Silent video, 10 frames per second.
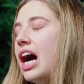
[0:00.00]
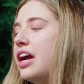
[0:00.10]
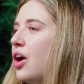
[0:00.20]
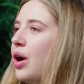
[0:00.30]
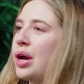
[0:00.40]
I
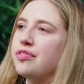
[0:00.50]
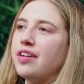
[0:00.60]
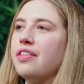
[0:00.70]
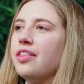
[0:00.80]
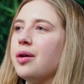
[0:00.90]
know how to
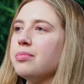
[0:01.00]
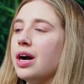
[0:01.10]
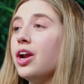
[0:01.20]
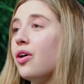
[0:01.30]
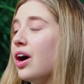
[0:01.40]
find them. I
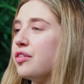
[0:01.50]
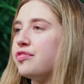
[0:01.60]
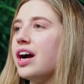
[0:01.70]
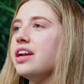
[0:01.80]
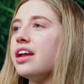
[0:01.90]
know how to
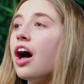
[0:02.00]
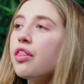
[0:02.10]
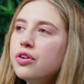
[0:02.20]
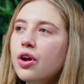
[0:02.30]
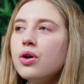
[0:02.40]
find
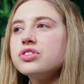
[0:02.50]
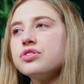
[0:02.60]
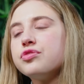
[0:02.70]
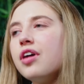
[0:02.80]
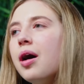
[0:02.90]
other notes
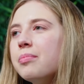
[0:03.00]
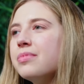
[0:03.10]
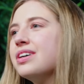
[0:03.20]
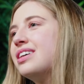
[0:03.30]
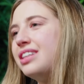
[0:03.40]
from
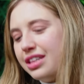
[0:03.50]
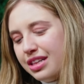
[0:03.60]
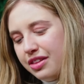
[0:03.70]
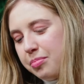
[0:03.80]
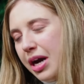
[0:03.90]

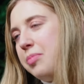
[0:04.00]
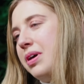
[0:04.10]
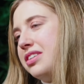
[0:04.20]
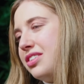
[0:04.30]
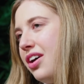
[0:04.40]
the minor
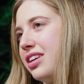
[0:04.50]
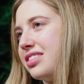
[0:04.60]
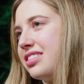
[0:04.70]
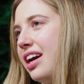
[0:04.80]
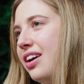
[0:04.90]
pentatonic
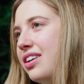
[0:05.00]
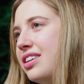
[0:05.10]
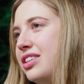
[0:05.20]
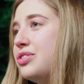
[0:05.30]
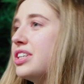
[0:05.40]
scale,
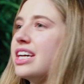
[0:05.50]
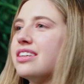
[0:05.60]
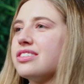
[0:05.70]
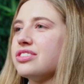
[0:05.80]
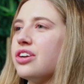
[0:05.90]
using it
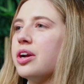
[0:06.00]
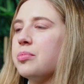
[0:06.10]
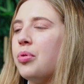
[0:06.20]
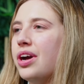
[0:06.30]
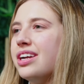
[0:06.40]
as a starting
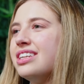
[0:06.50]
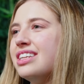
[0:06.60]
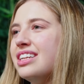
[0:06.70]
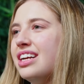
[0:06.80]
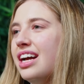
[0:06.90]
point.
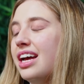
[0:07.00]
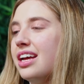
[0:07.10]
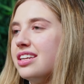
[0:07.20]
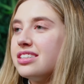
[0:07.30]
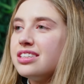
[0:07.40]

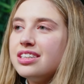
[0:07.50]
And